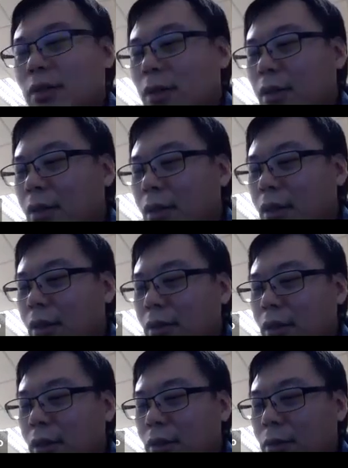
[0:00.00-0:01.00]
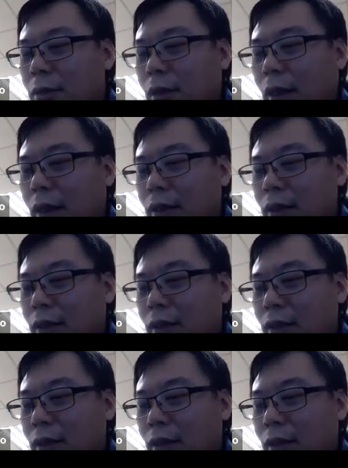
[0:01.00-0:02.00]
So in order to get
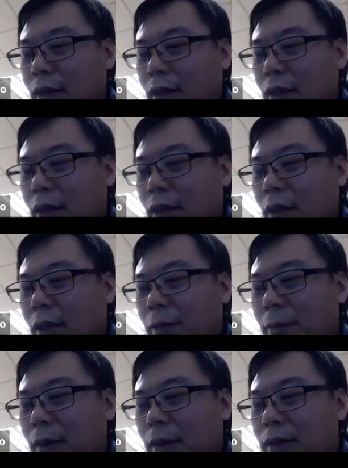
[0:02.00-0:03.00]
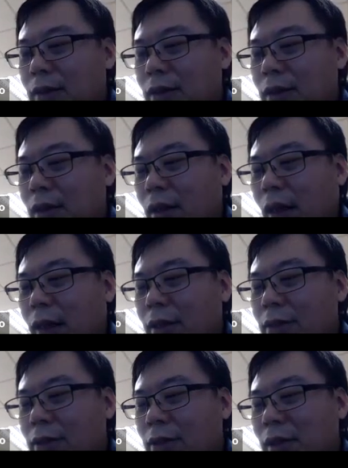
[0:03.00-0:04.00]
uh, equivalence, and
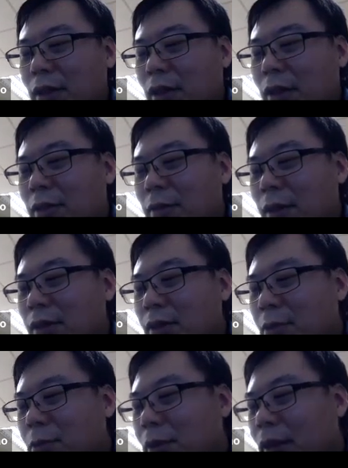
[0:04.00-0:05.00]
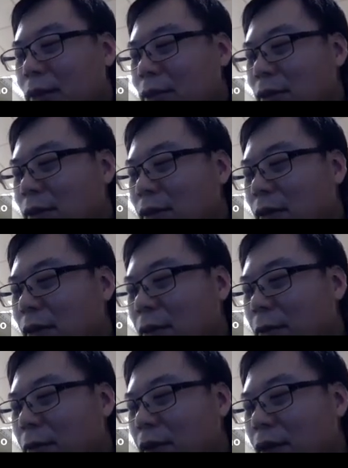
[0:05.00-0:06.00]
actual equivalence relation,
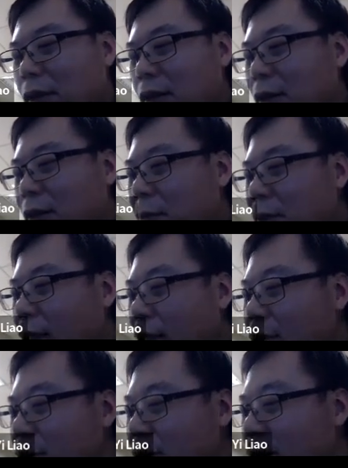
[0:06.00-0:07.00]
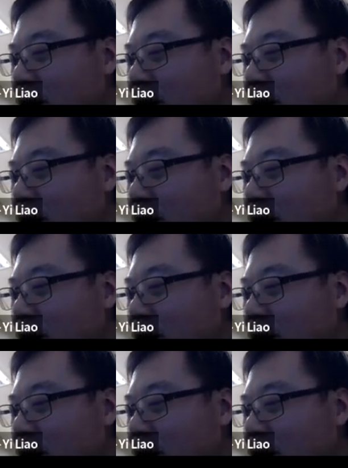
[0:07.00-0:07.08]
we, we actually